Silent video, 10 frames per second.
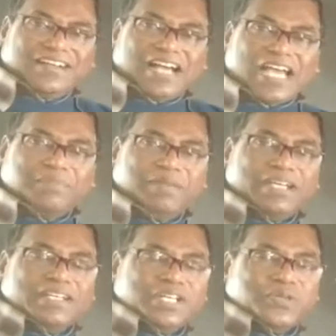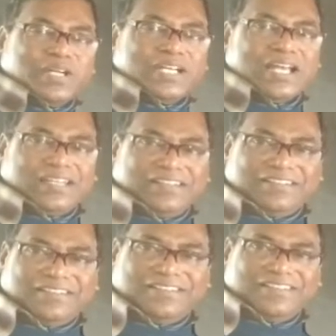and made into canal.
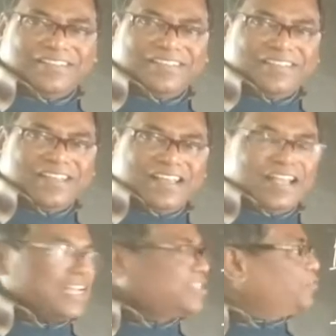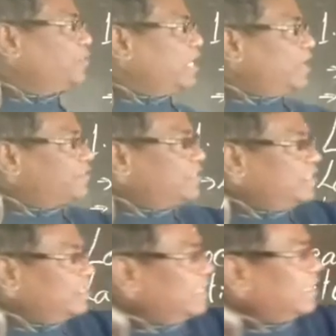As we have
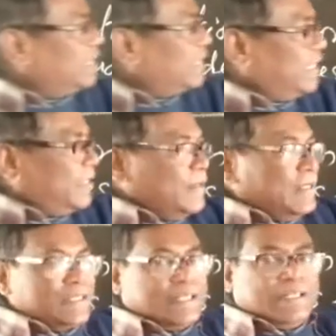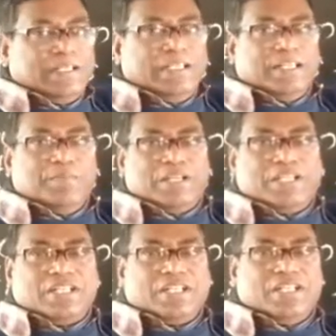seen the other day, in the
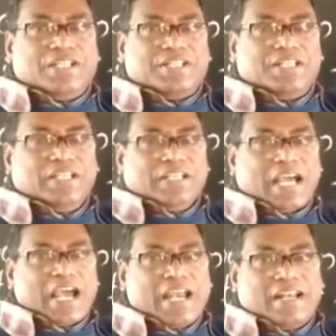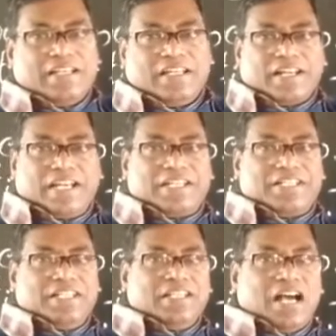Mediterranean Sea and the Red
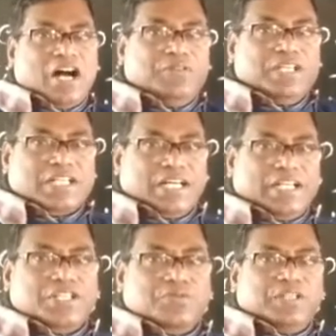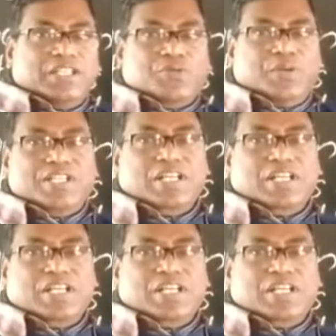Sea, how it connects with the Suez